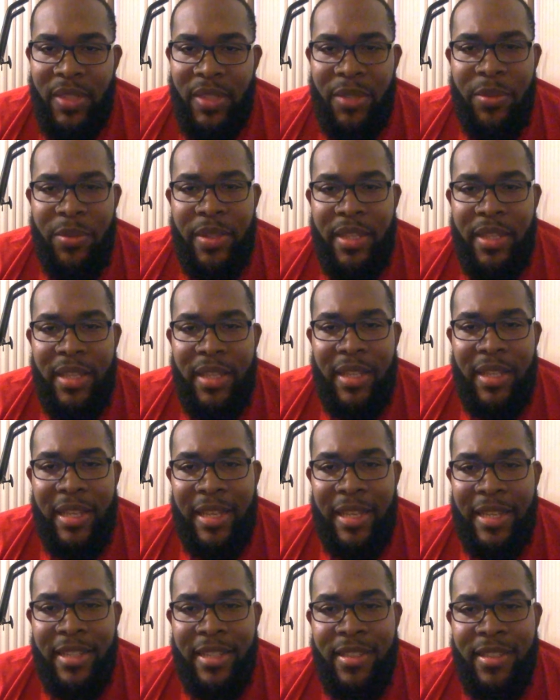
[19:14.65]
would think like,
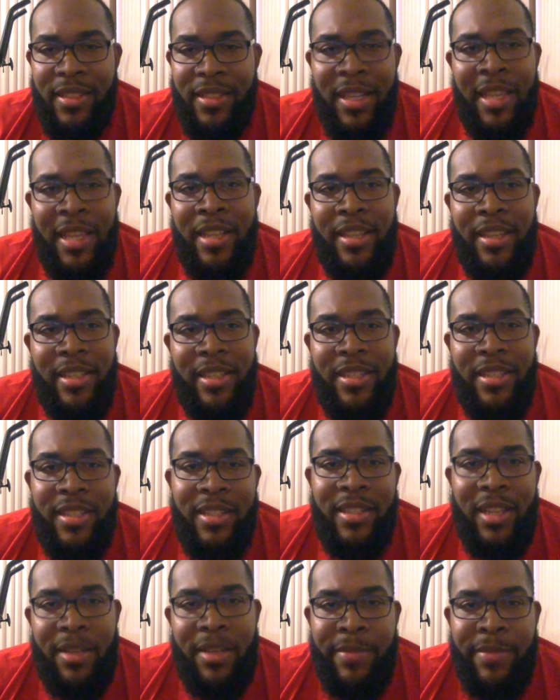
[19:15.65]
and this is
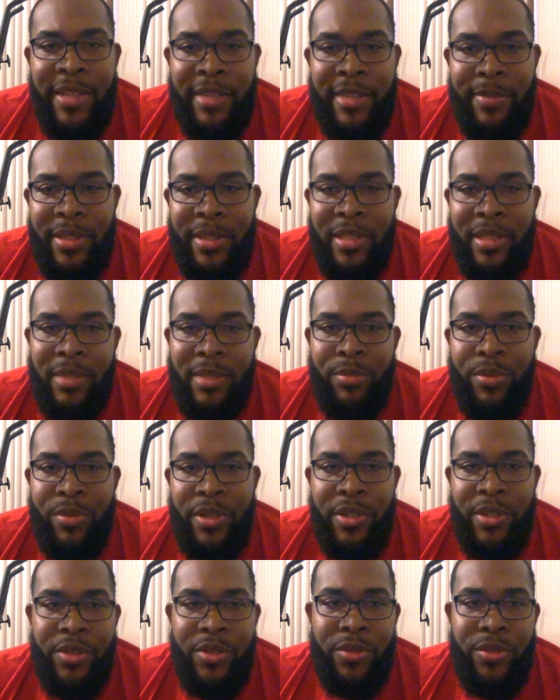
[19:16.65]
just an update because I'm
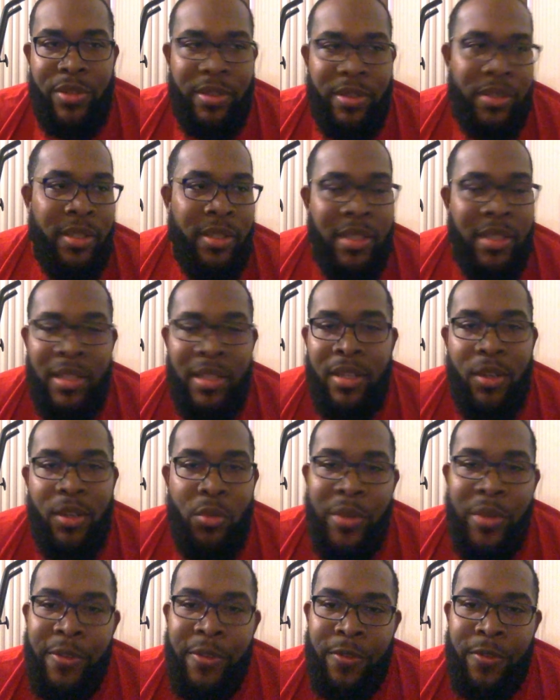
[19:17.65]
pretty sure a
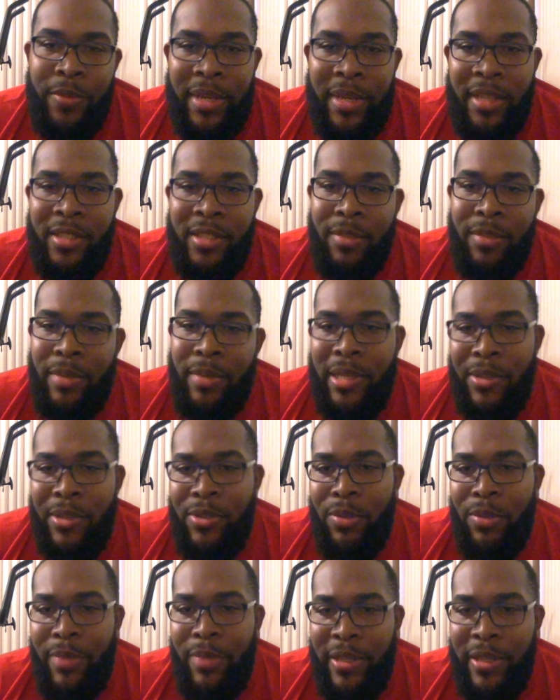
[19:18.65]
week from now somebody else
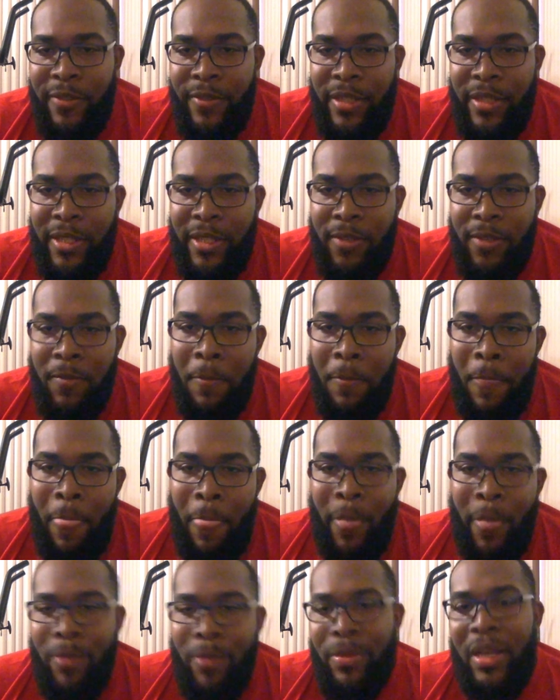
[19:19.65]
gonna make a video.
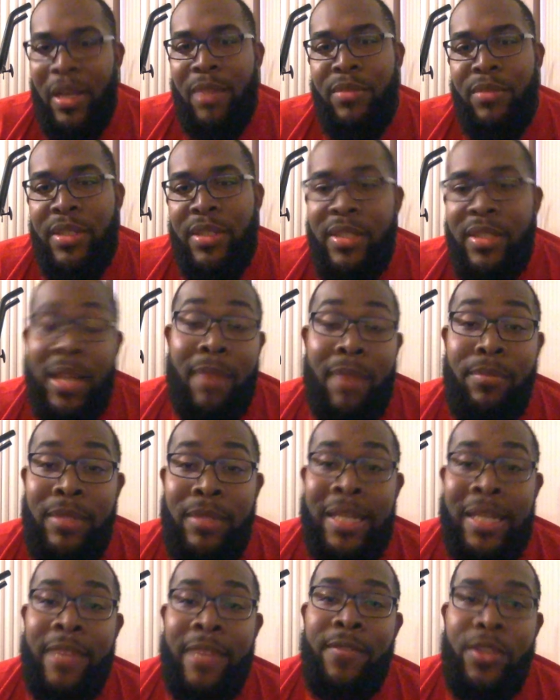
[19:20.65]
But I'm
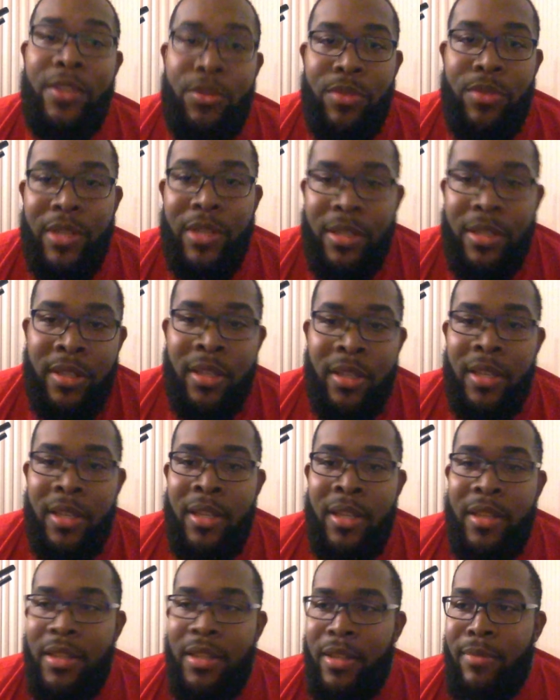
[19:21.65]
giving you
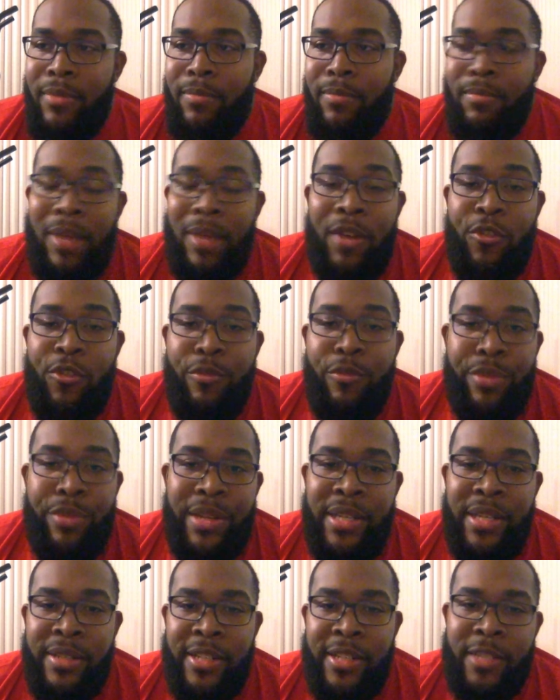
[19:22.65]
my Uber
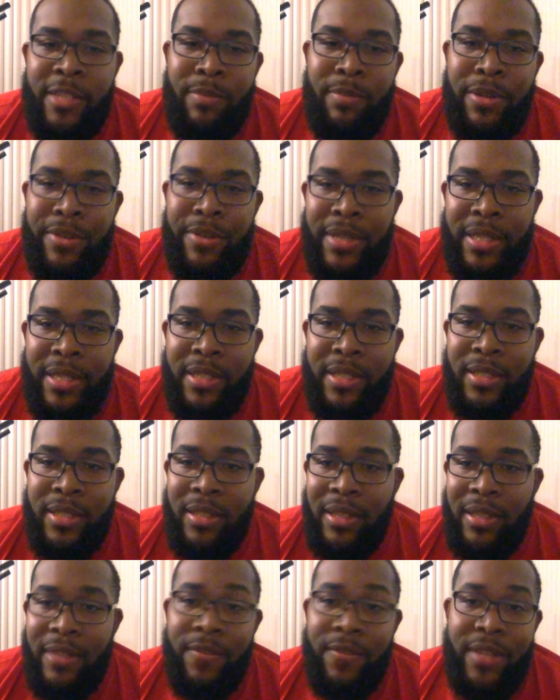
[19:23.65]
Eats experience
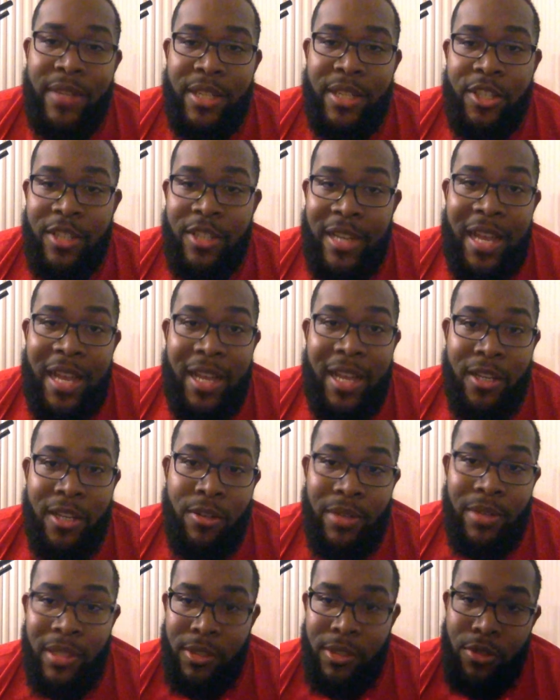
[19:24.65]
living in Chicago,
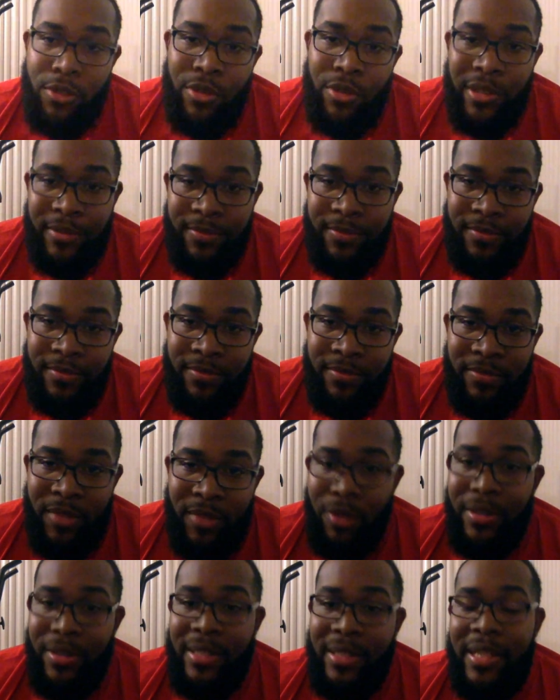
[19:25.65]
Illinois,
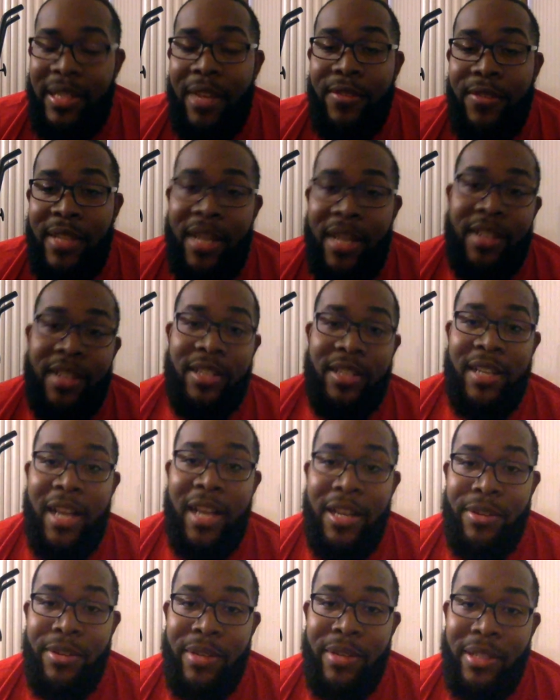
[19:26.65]
on the south side of
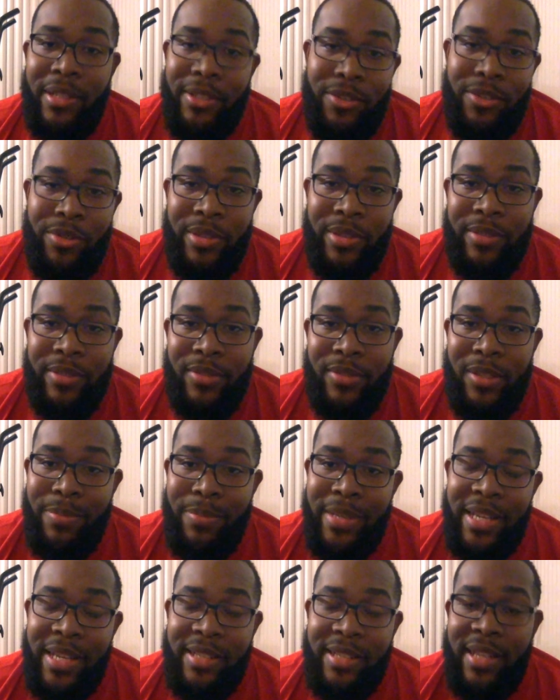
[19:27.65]
Chicago, Illinois, to
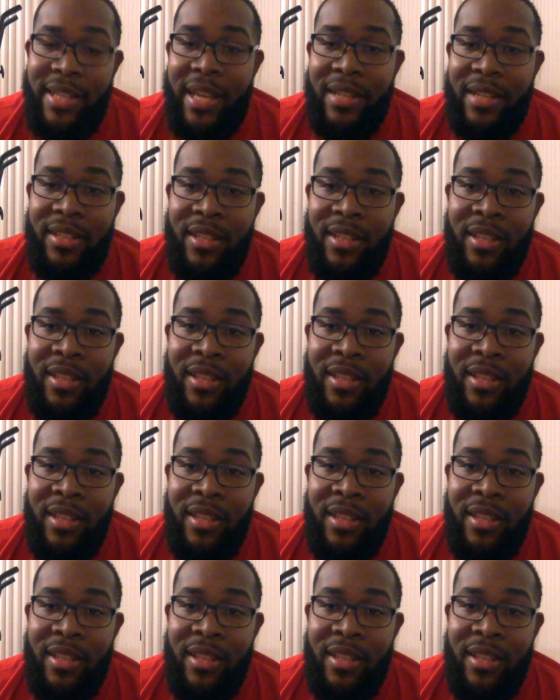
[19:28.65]
be exact.